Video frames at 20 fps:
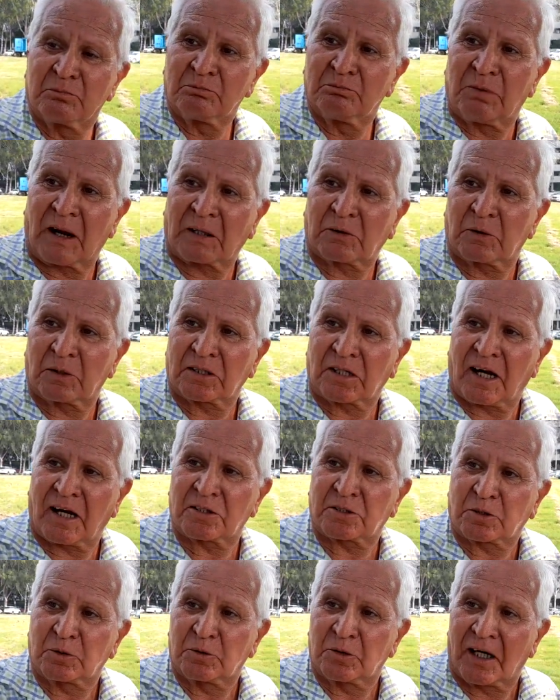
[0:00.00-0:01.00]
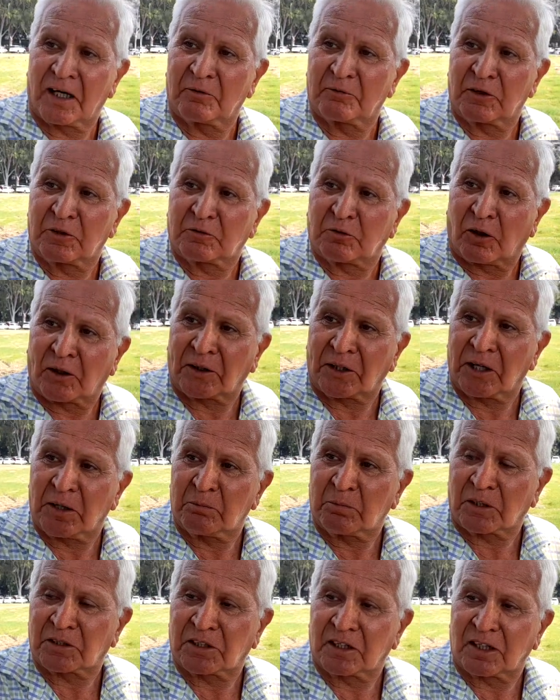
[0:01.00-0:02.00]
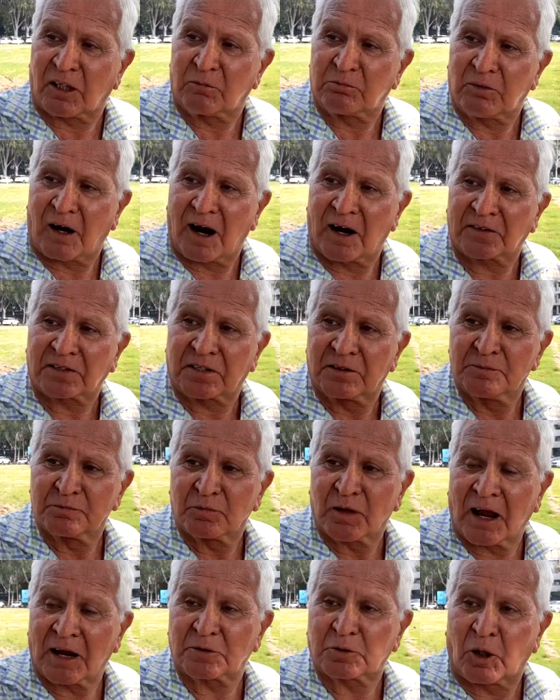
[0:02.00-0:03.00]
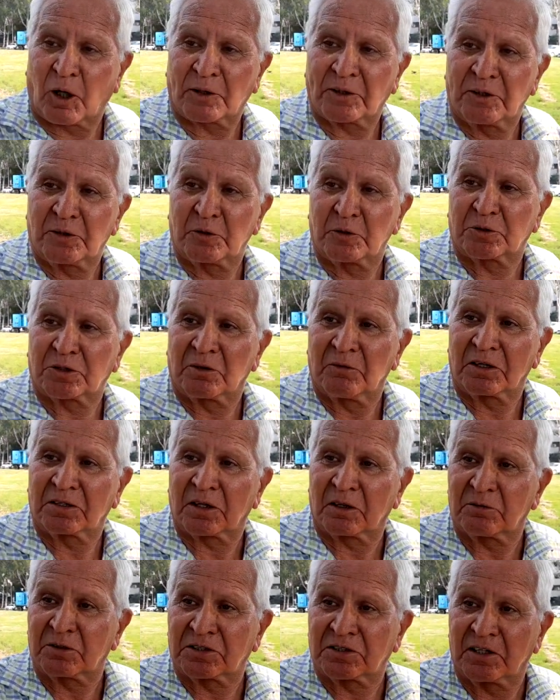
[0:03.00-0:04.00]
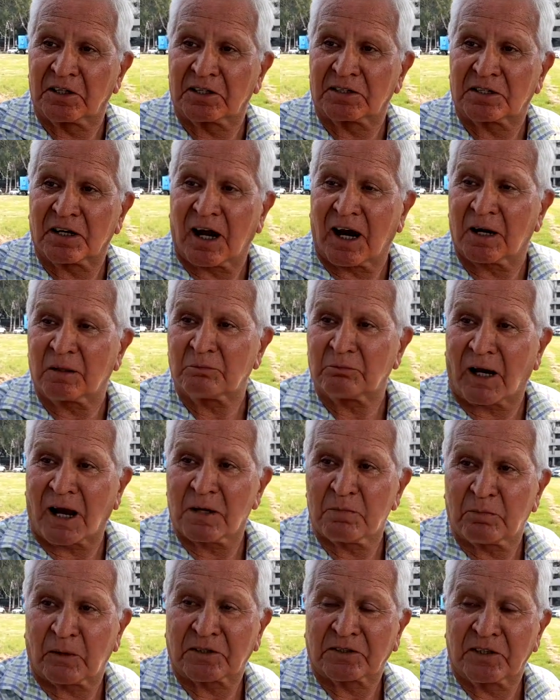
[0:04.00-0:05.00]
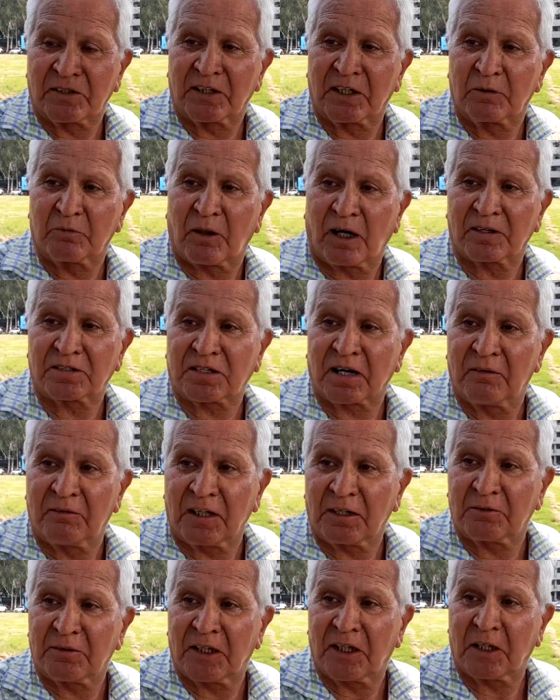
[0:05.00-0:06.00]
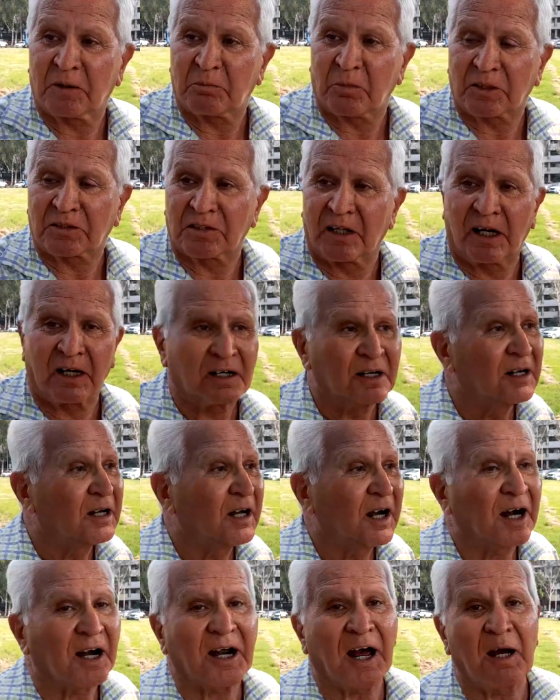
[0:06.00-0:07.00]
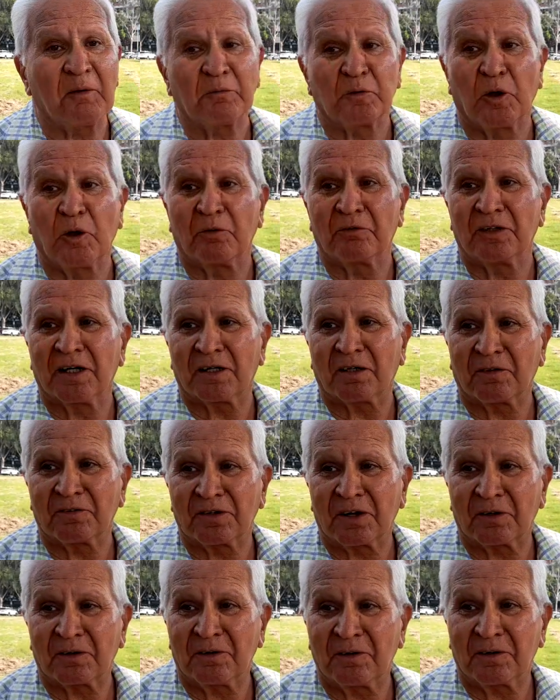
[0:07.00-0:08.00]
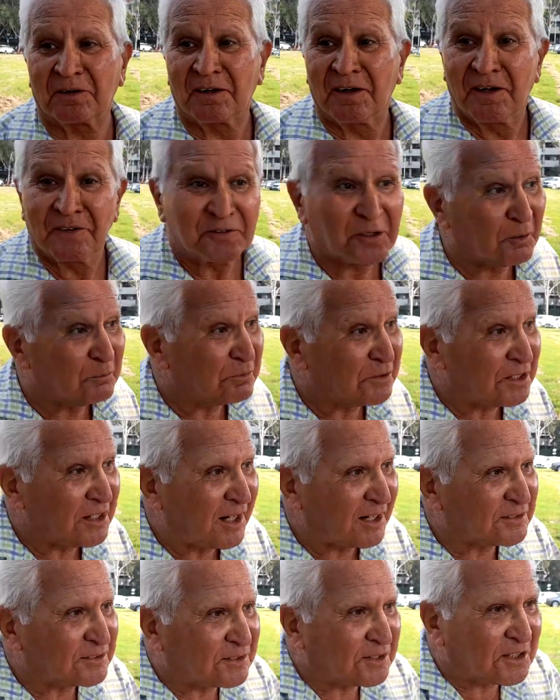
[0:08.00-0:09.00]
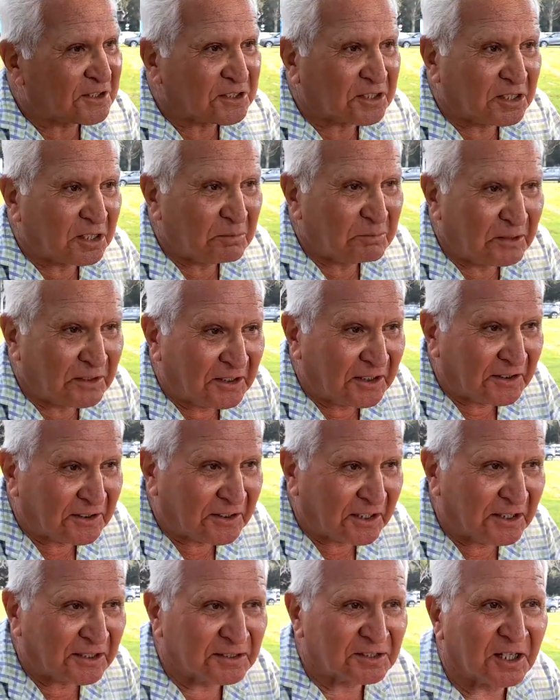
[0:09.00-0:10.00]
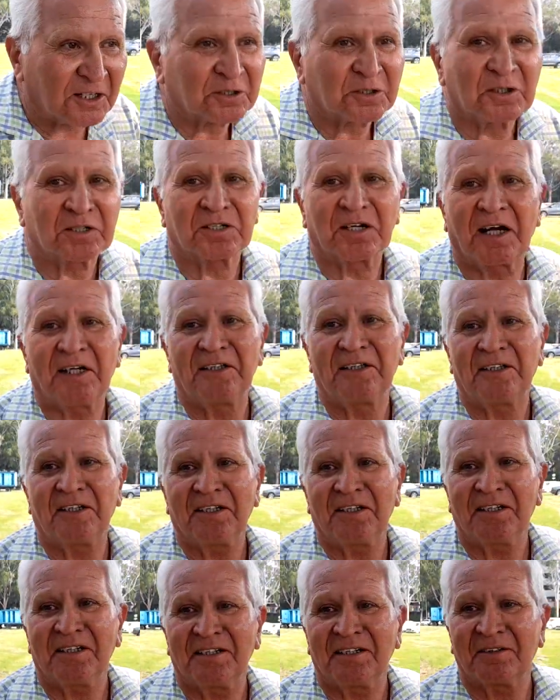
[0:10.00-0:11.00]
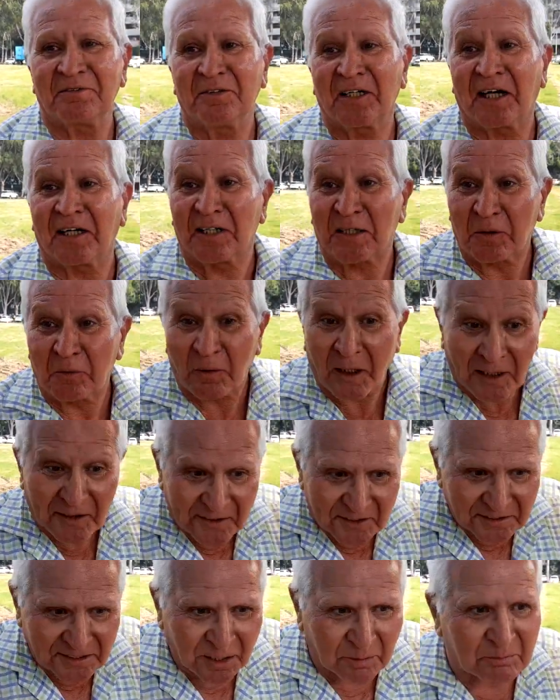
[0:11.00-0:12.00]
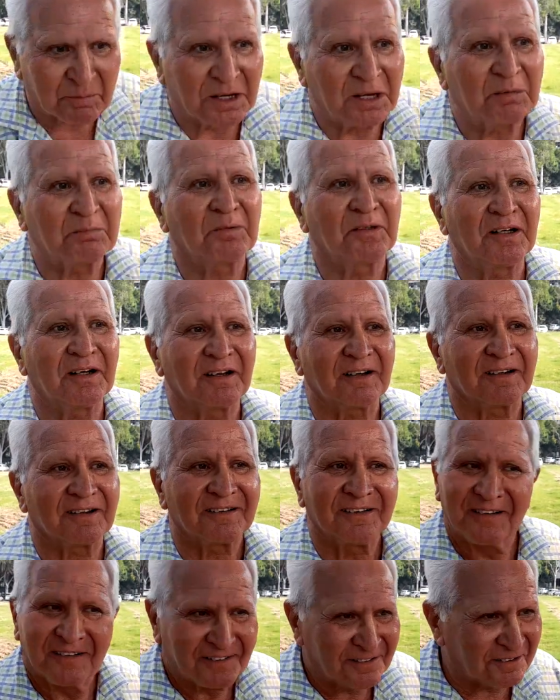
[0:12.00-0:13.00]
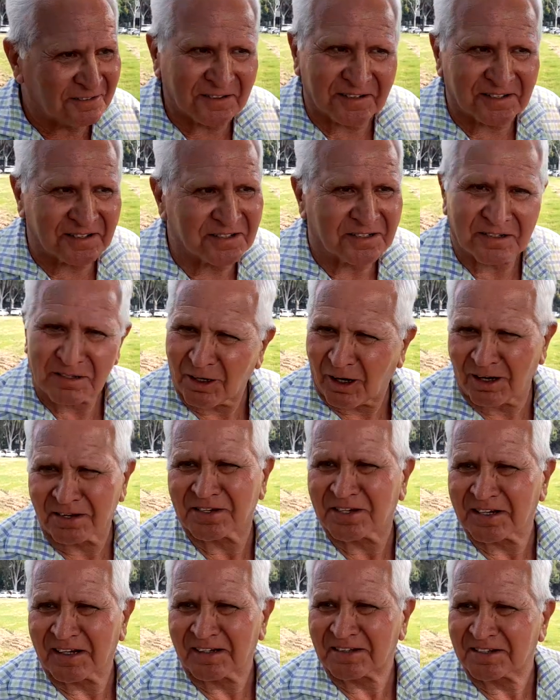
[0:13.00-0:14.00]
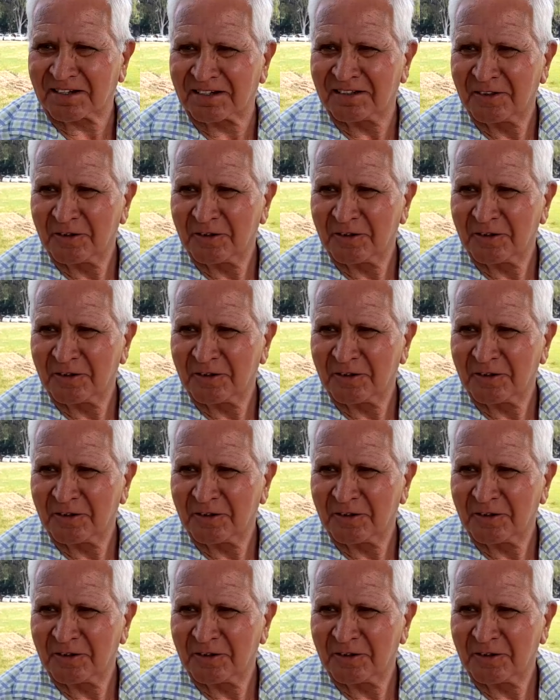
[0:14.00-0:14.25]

backward class student with 40% of marks has got into civil services and my percentage was 78% and I am nowhere on the road. So we are discriminating the society, we are dividing the people. Well, this is nonsense.